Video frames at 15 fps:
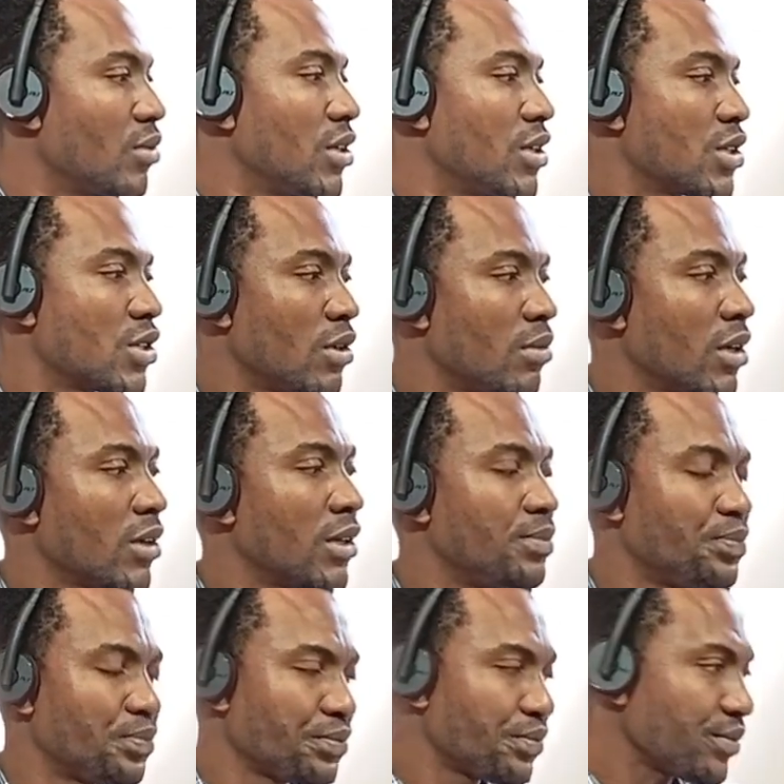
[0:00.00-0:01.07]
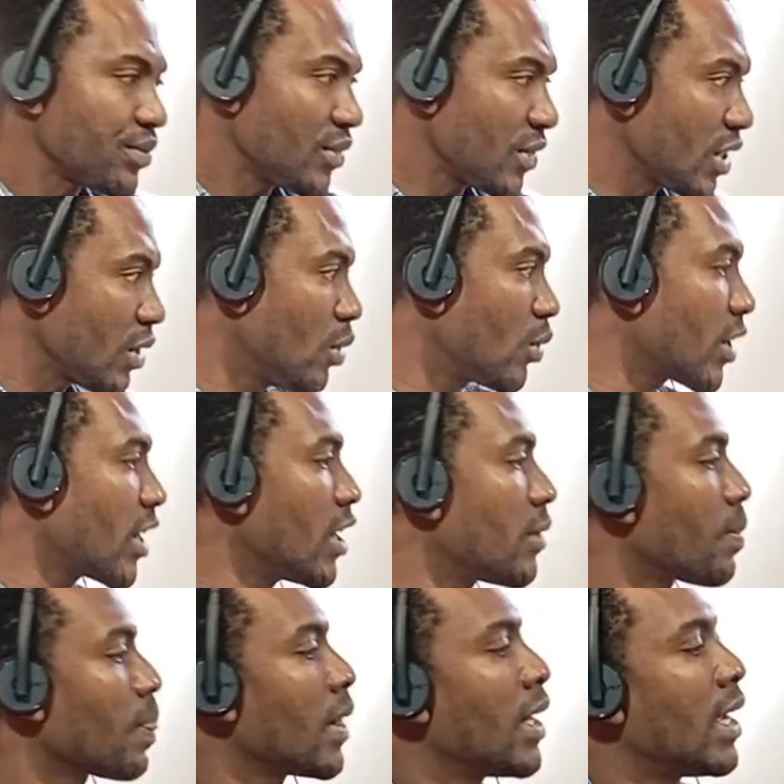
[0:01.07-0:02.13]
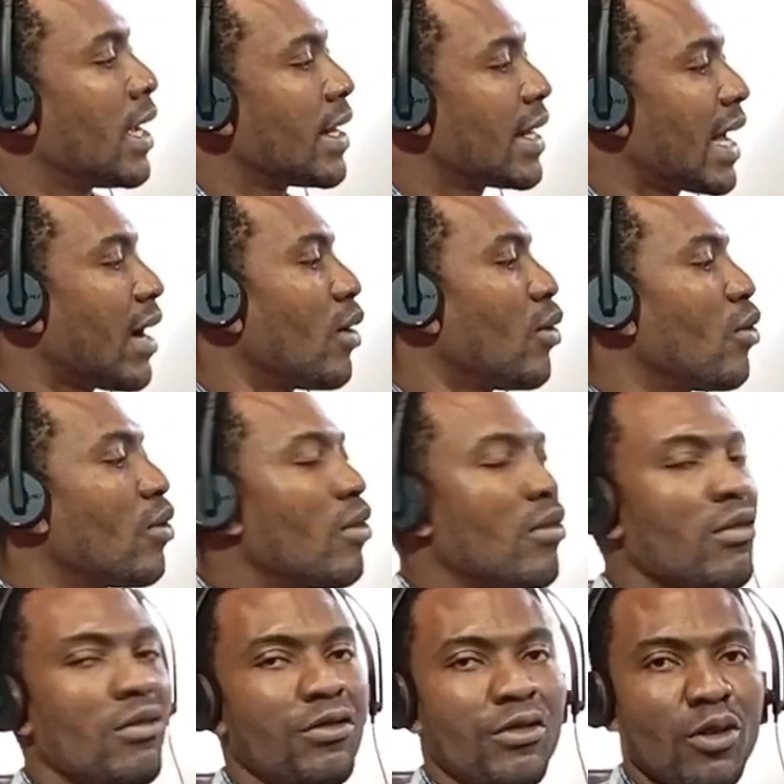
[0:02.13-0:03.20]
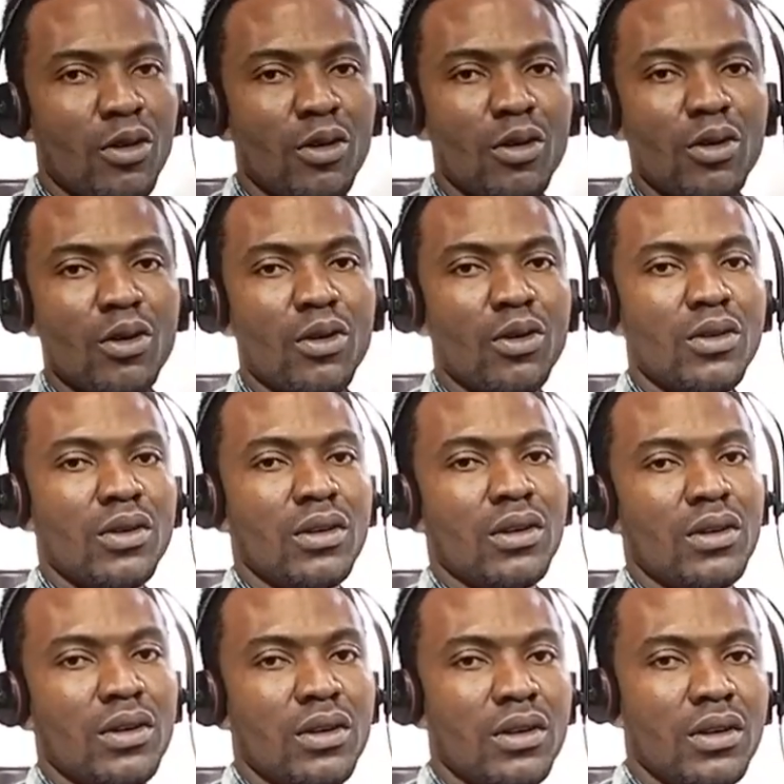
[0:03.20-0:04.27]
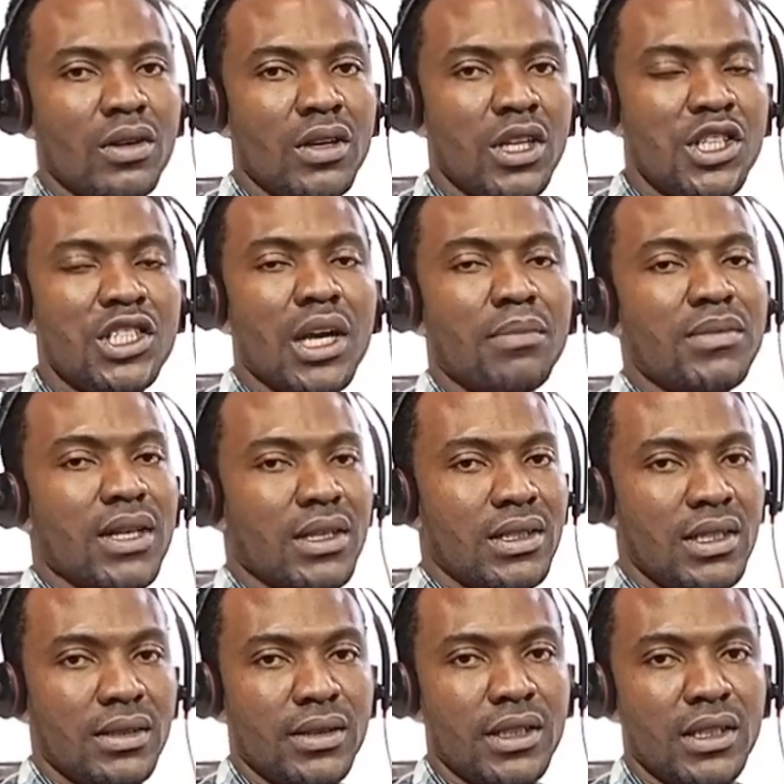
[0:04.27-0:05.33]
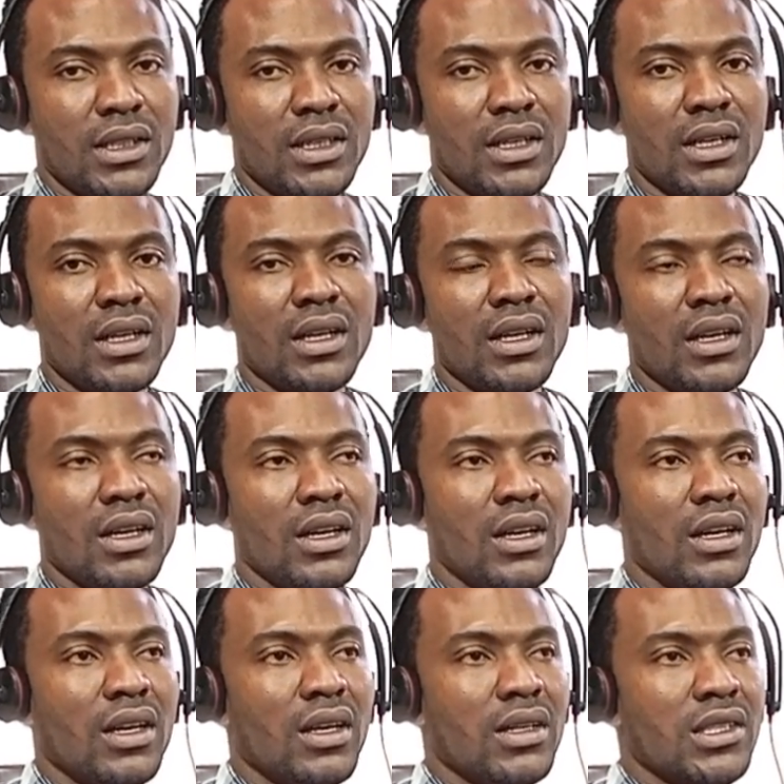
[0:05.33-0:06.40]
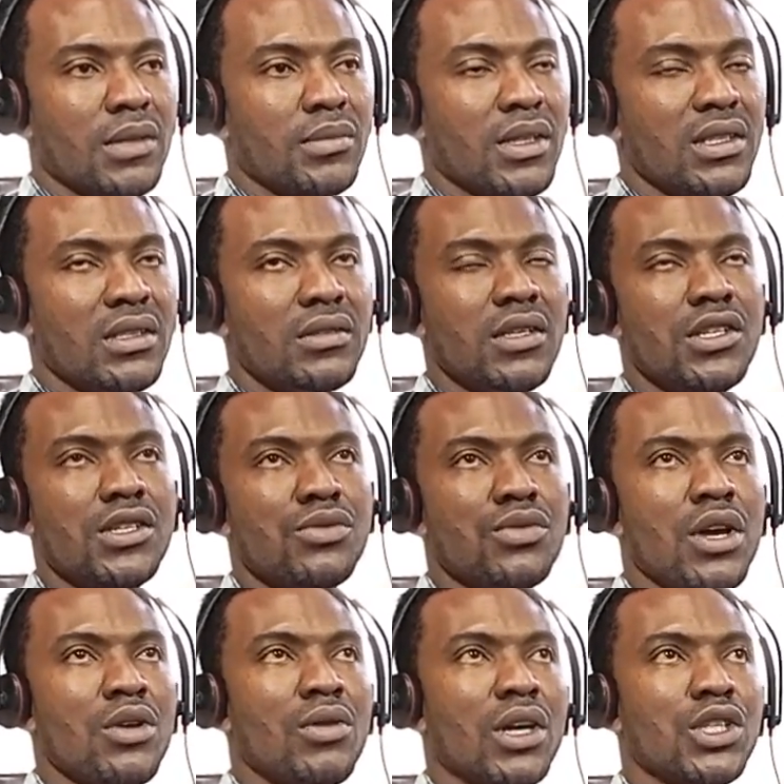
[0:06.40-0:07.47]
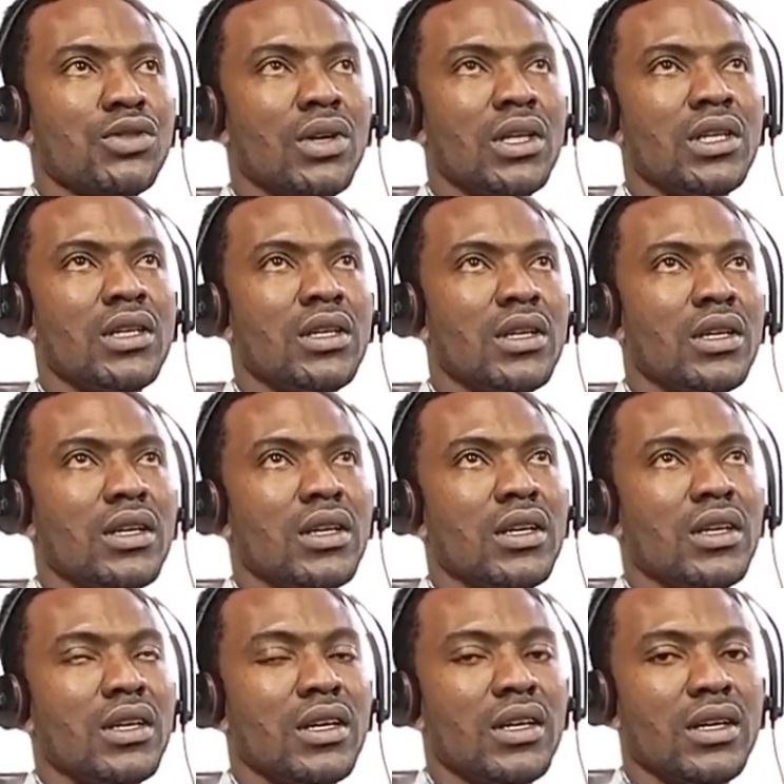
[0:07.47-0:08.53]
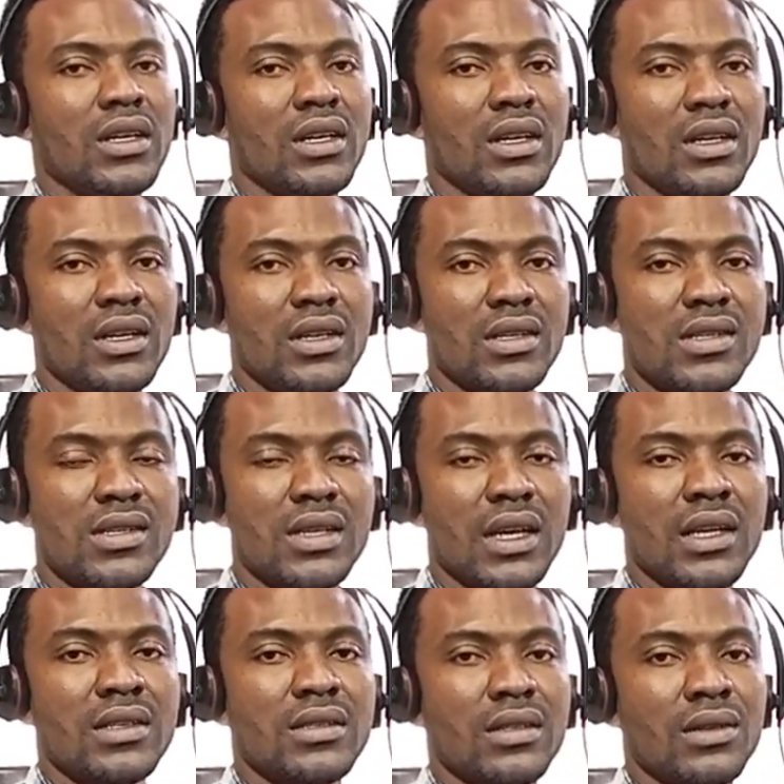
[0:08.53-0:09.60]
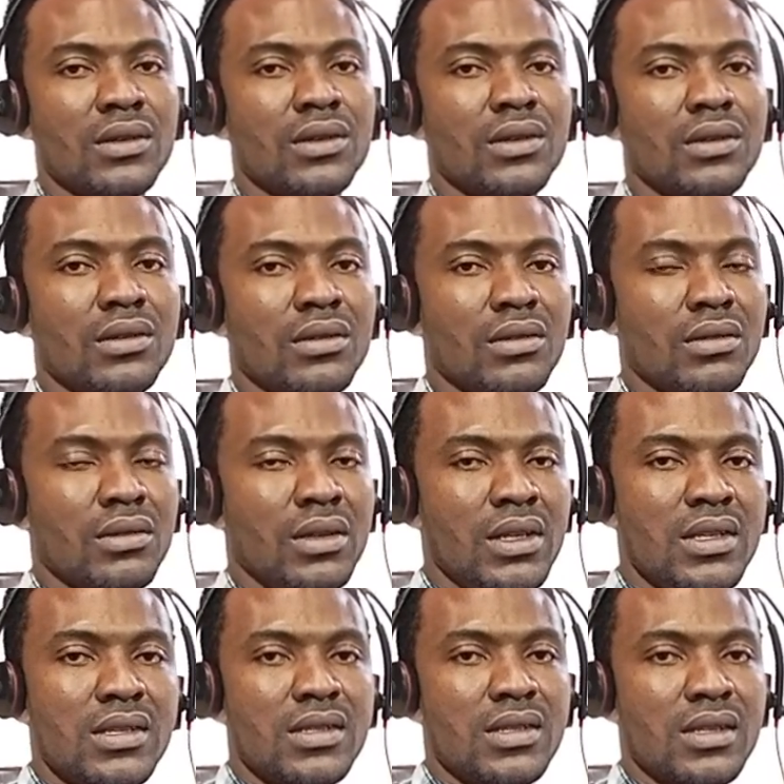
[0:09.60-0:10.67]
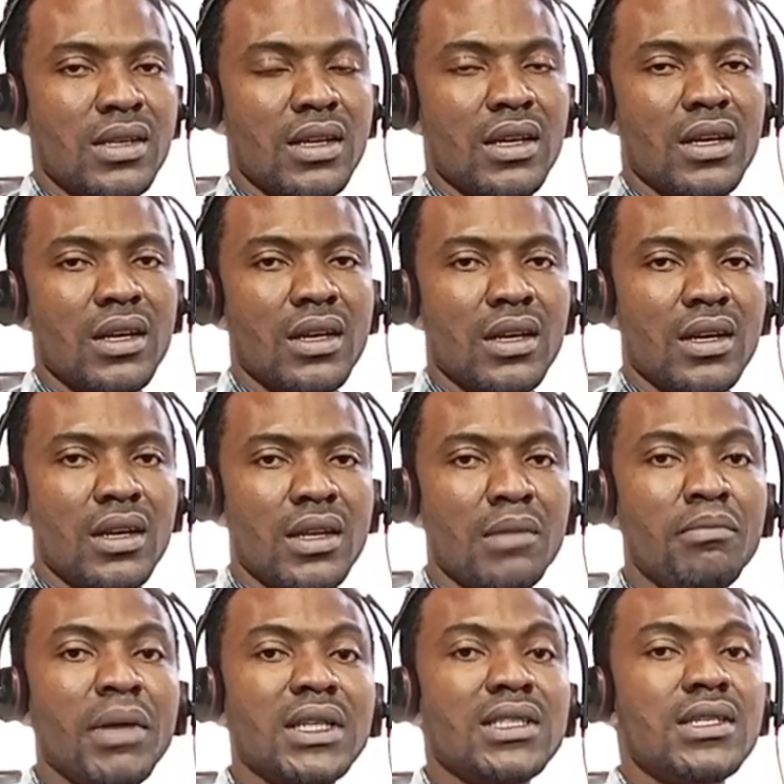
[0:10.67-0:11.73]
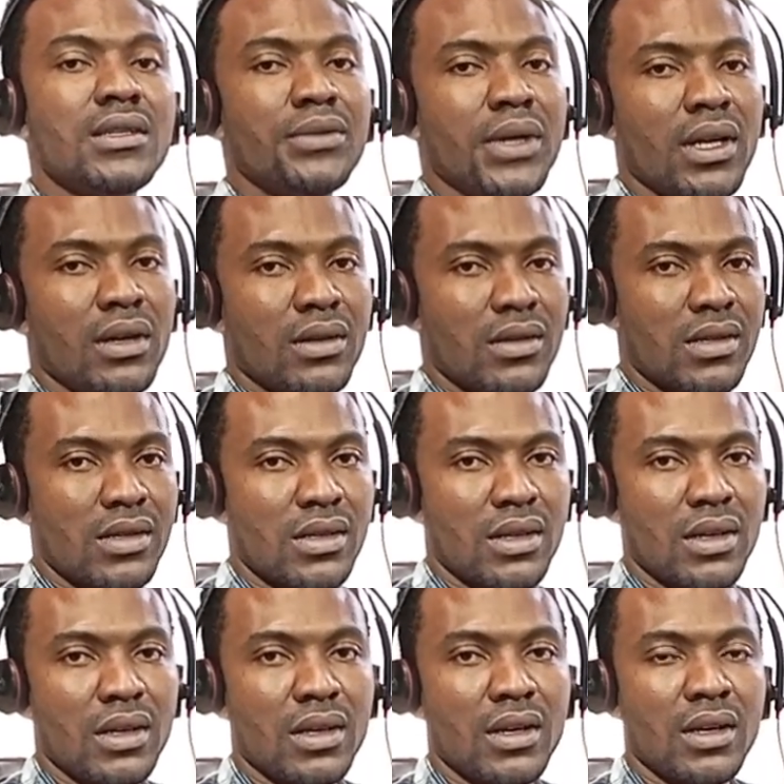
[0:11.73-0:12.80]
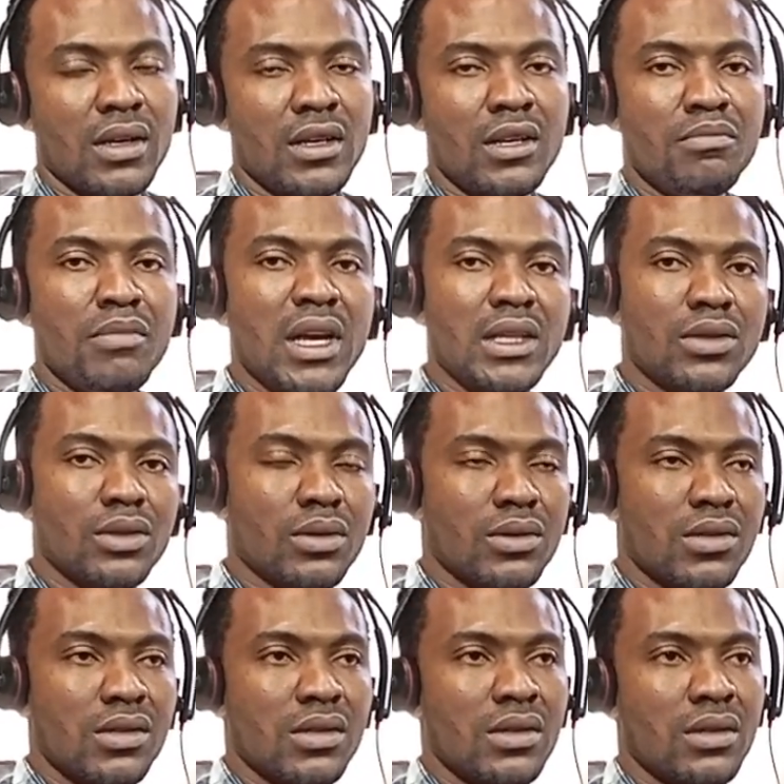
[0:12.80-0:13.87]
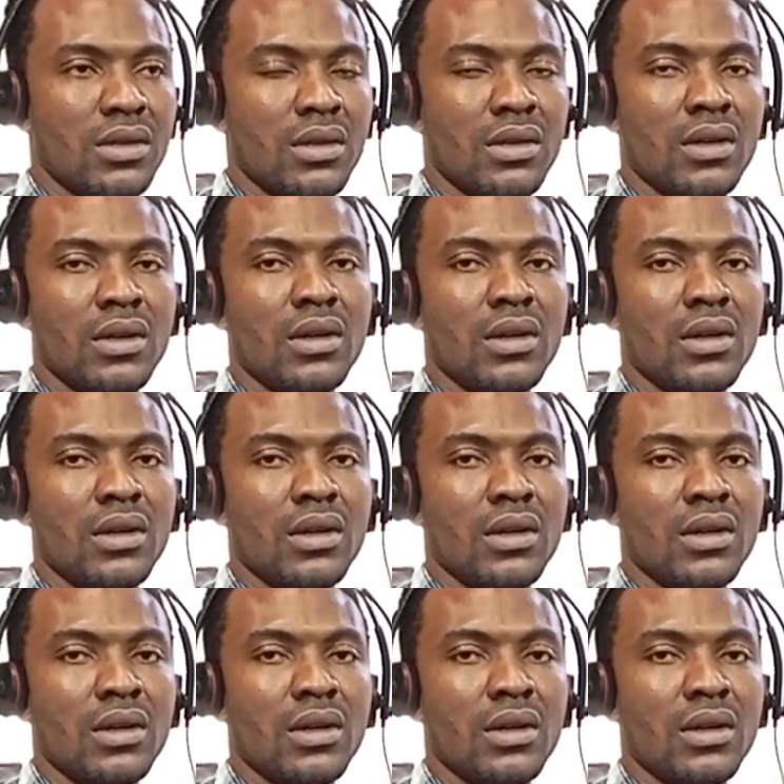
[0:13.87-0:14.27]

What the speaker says: language, summary. Okay, now for the chapter 3. Chapter 3 is where you actually cite or list the materials, the methods